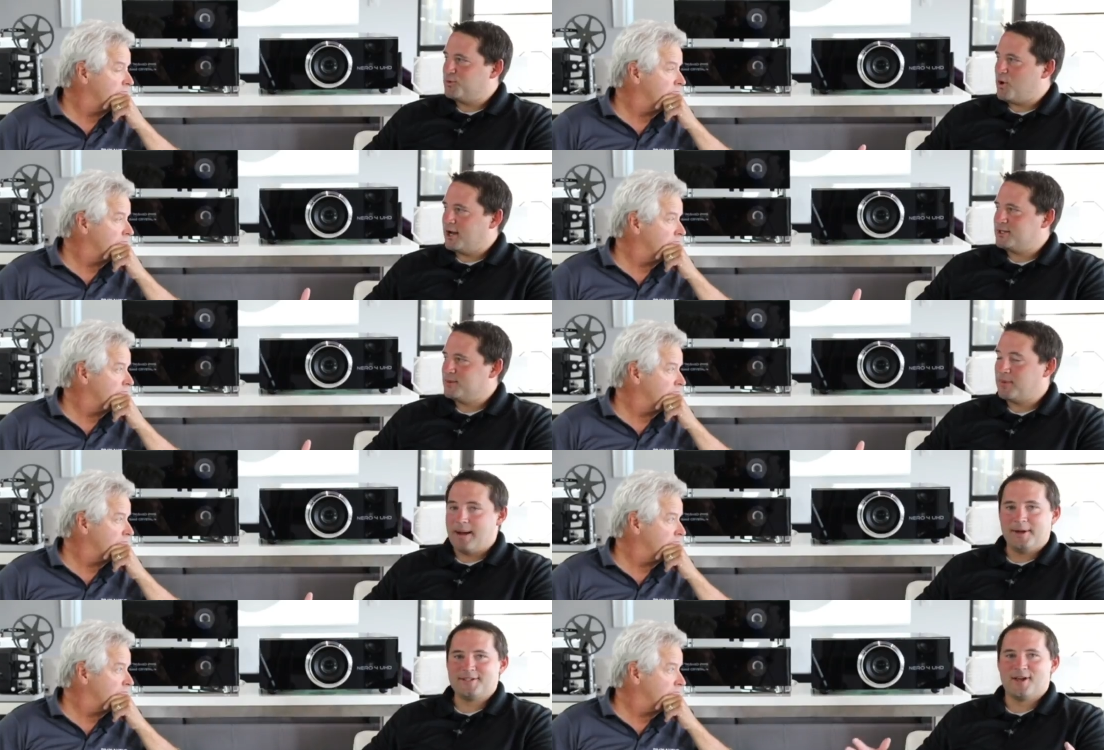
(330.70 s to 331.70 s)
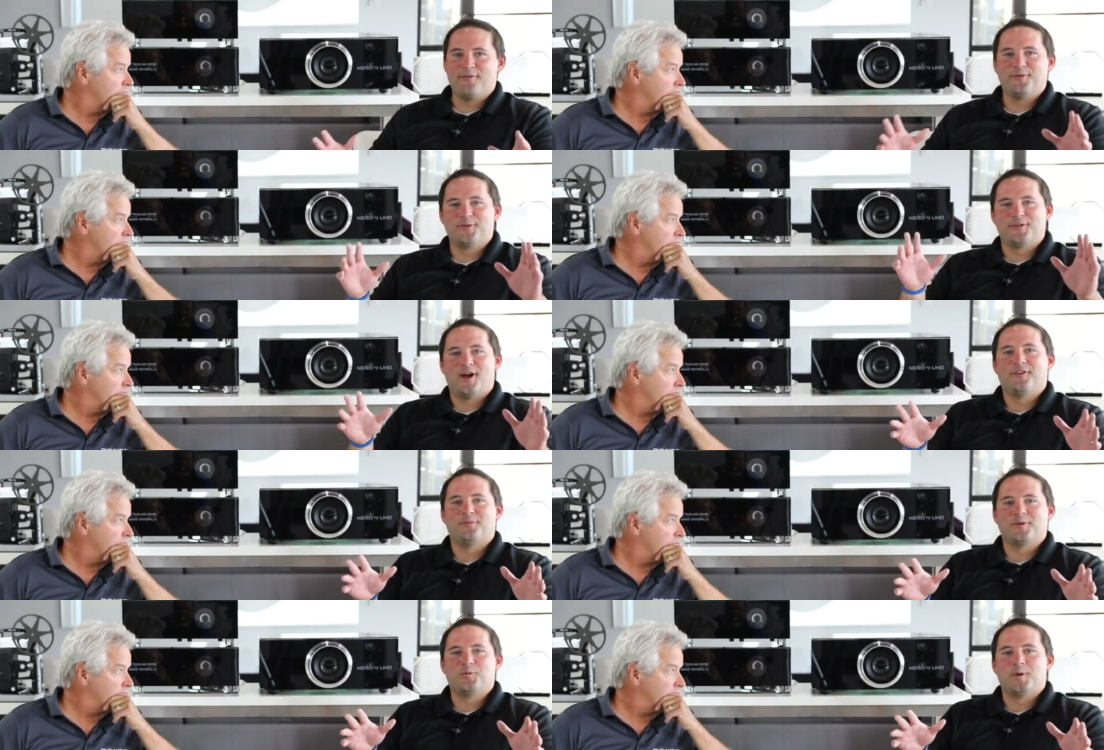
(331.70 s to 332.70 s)
Speaker 1: watching by myself, which was an awesome
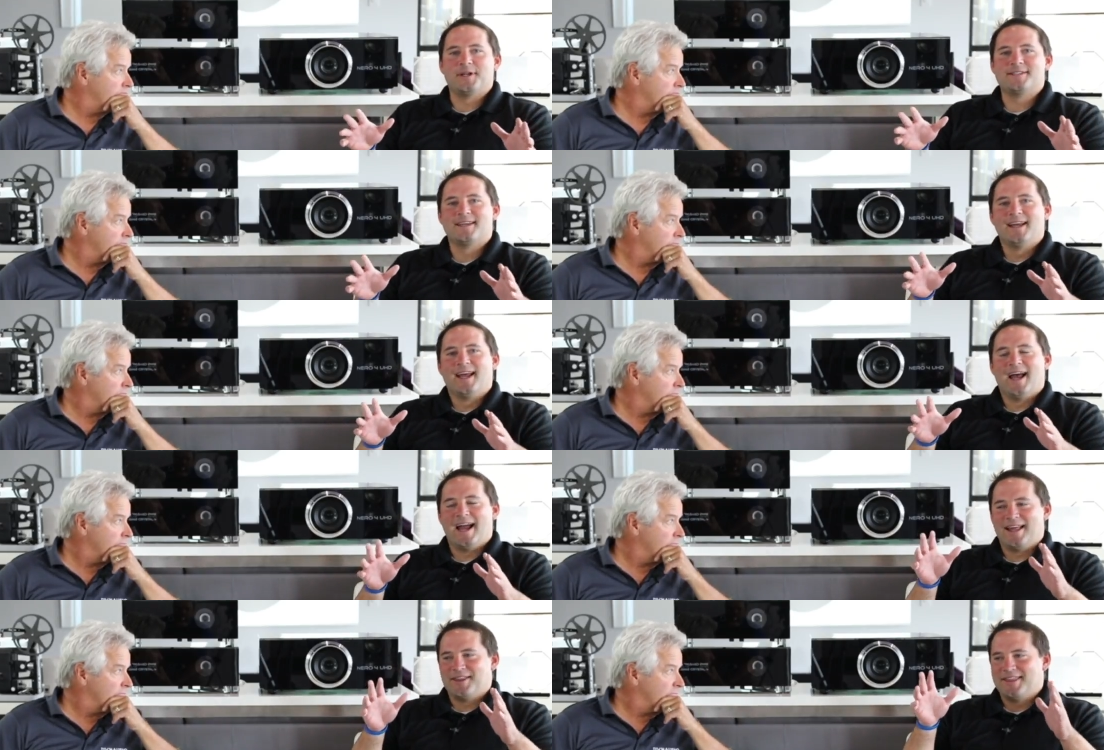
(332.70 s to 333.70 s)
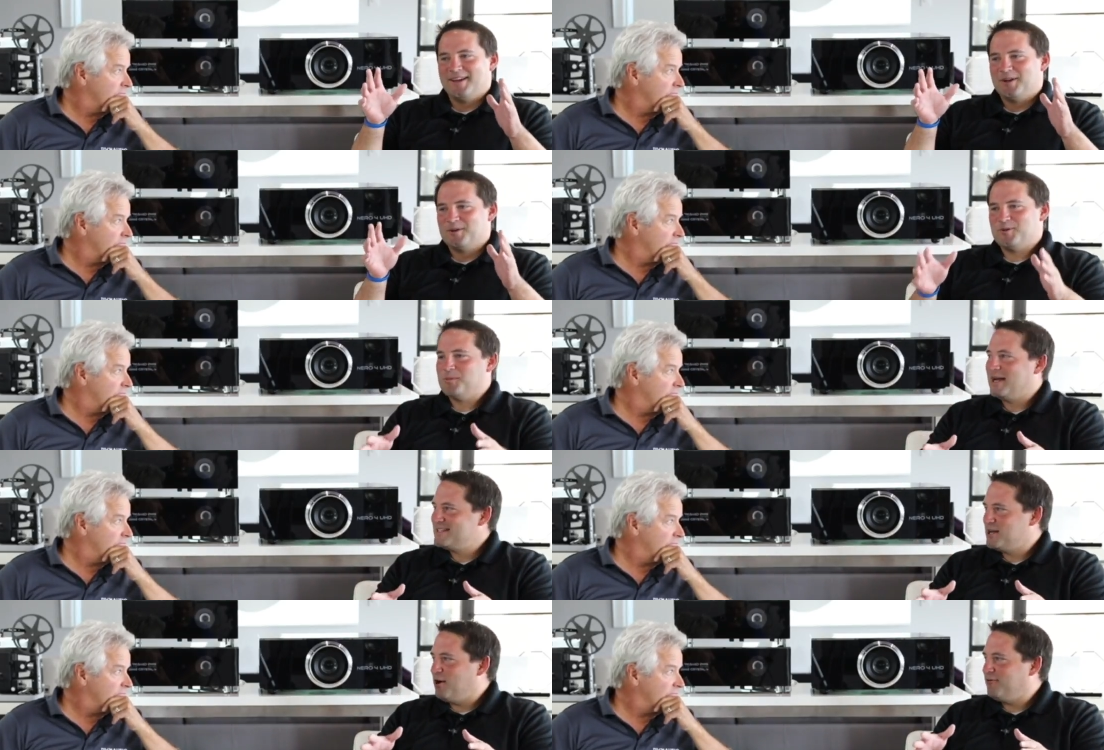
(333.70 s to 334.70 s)
experience. I had the theater to
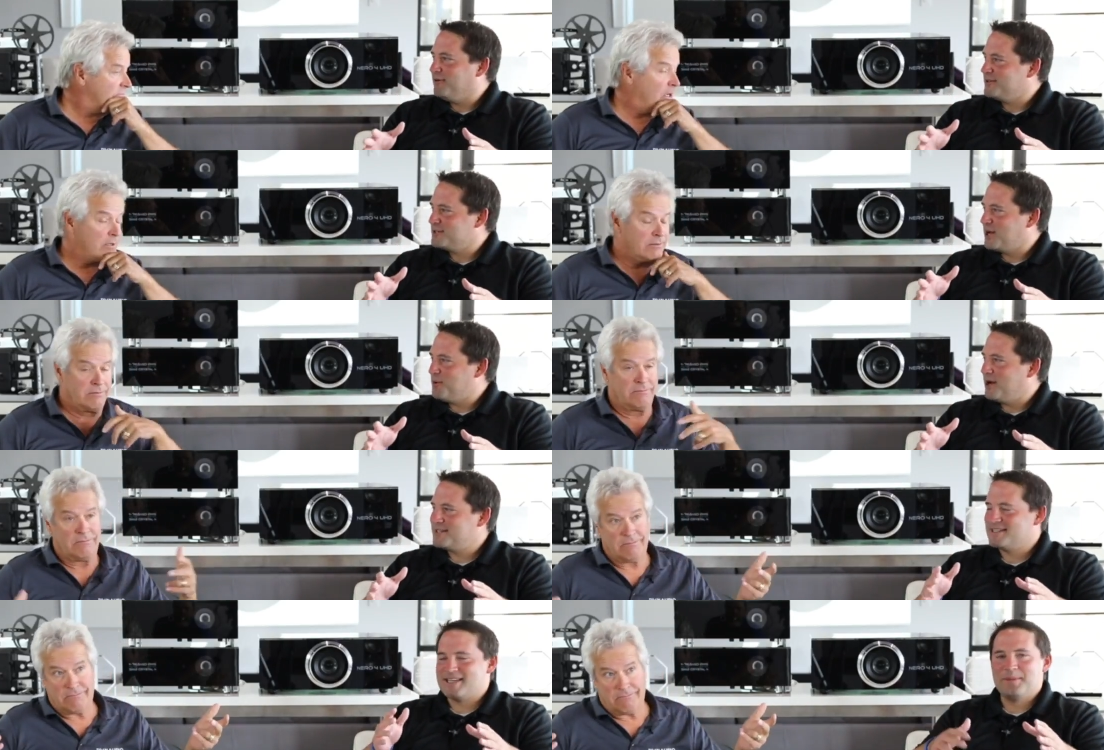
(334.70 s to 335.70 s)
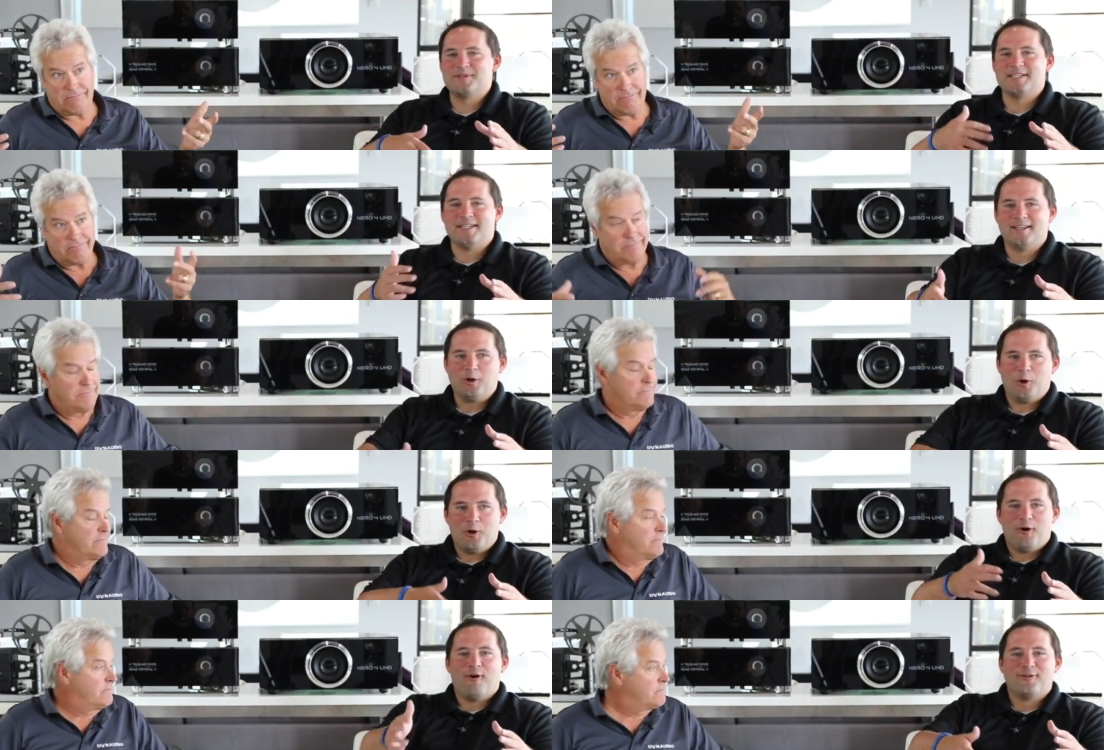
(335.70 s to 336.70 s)
myself and just got to watch the same scene
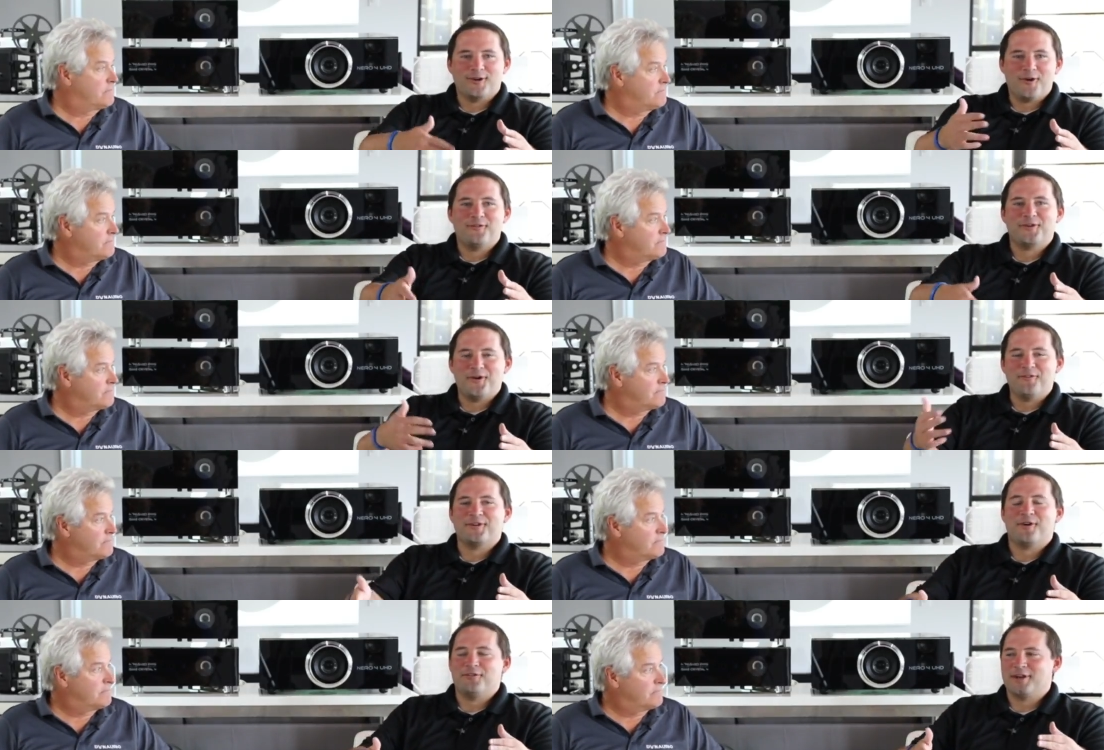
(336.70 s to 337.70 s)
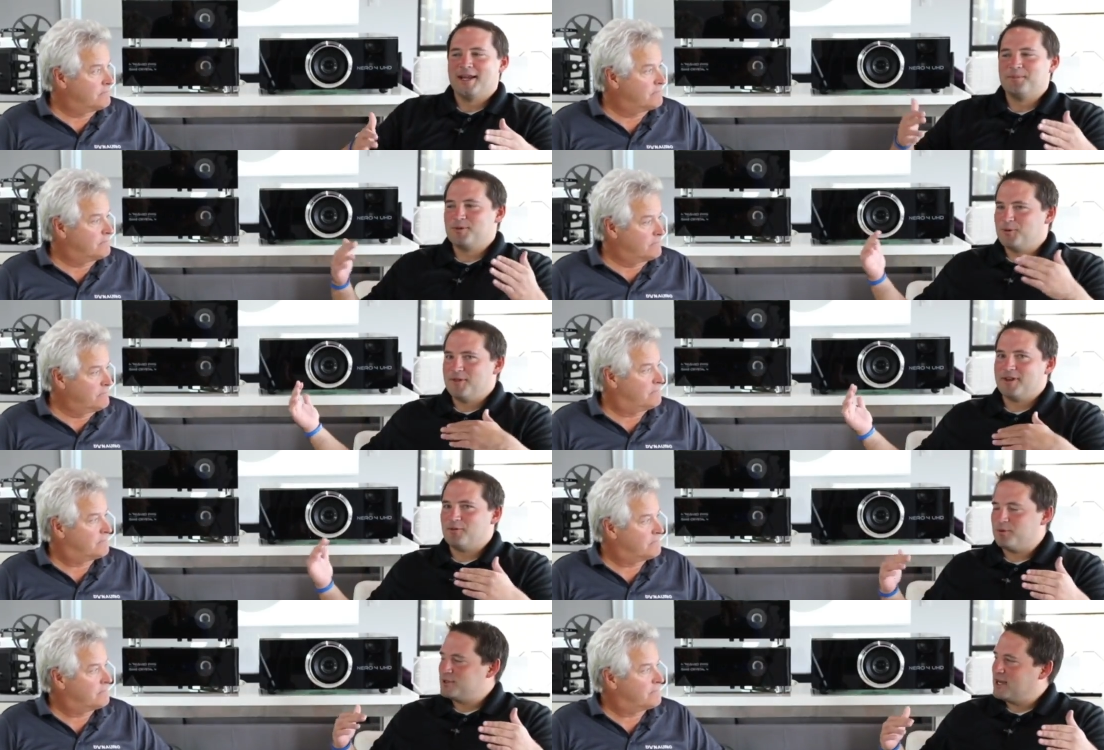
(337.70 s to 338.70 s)
over and over and over and over again between mm -hmm. the mm-hmm. different
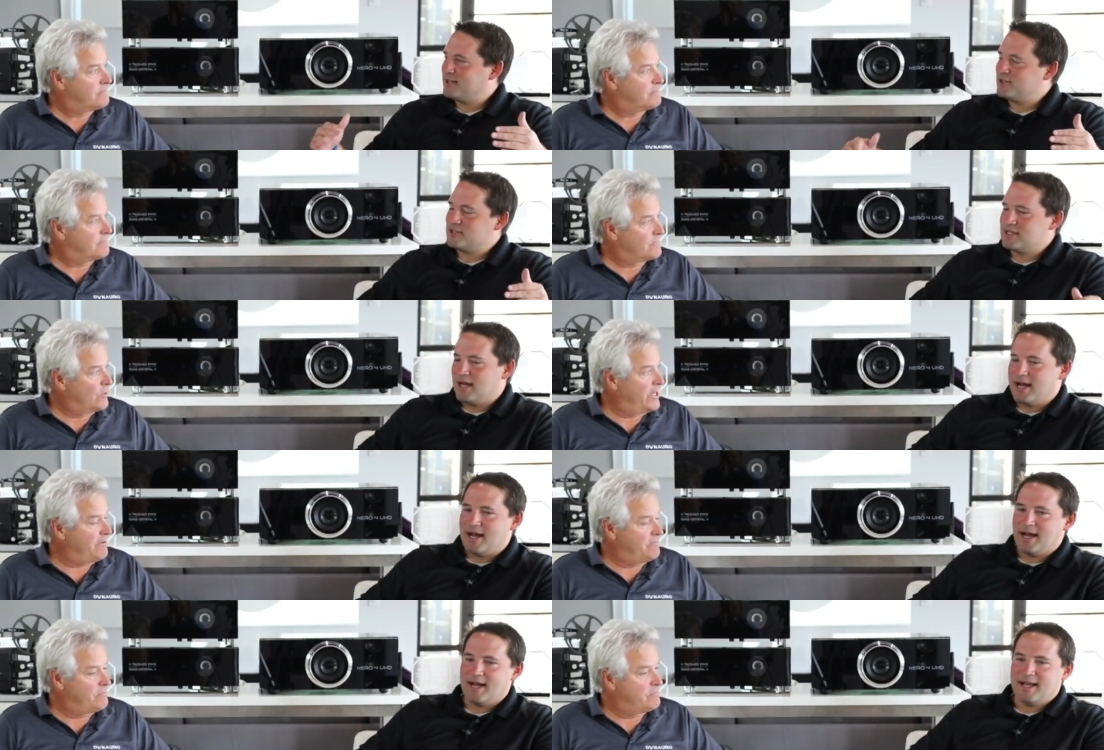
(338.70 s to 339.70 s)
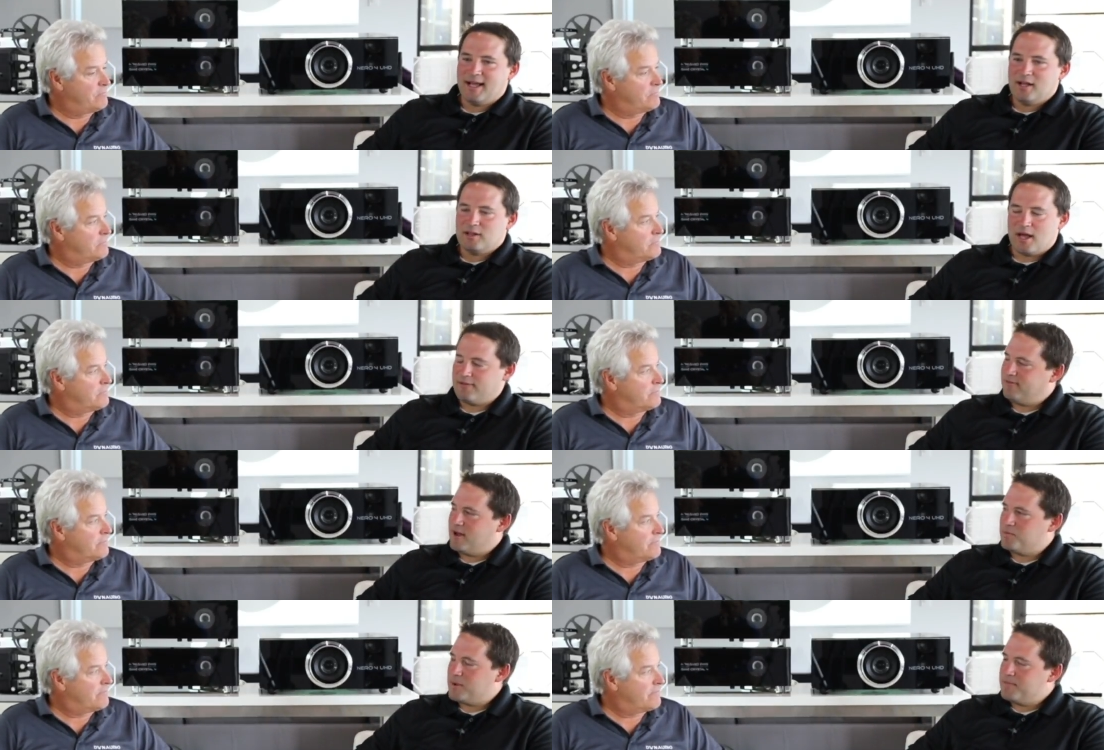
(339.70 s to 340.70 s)
projectors. Right. A uh, lot of
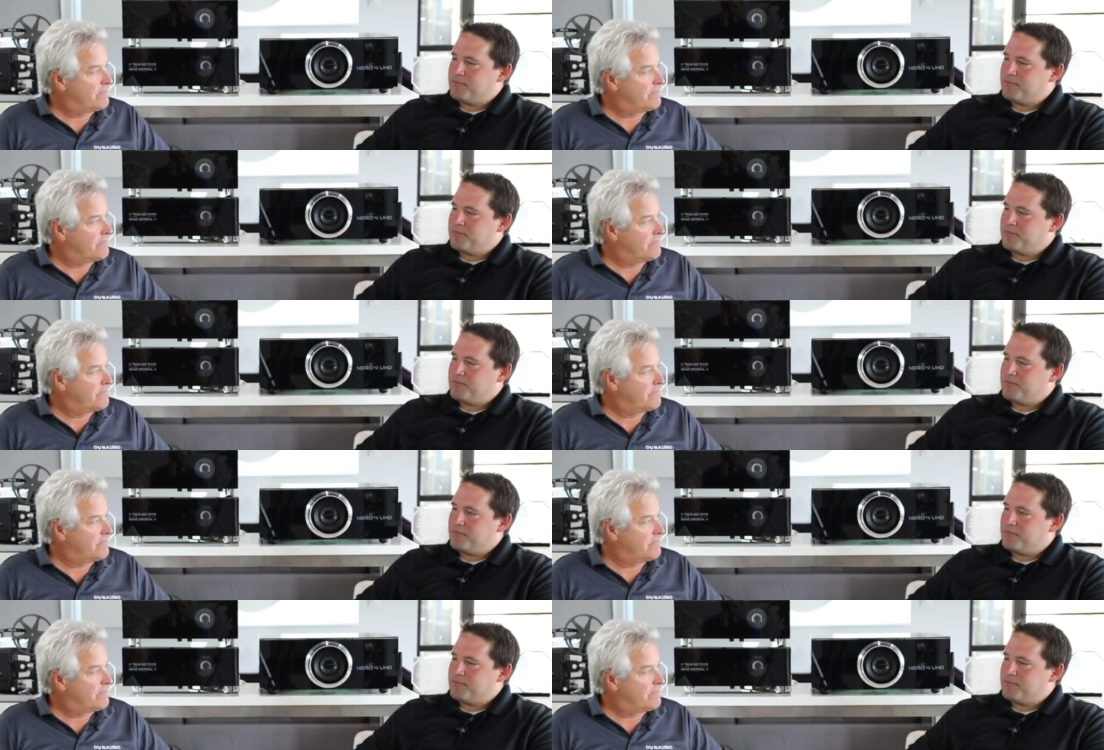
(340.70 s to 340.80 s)
fun. But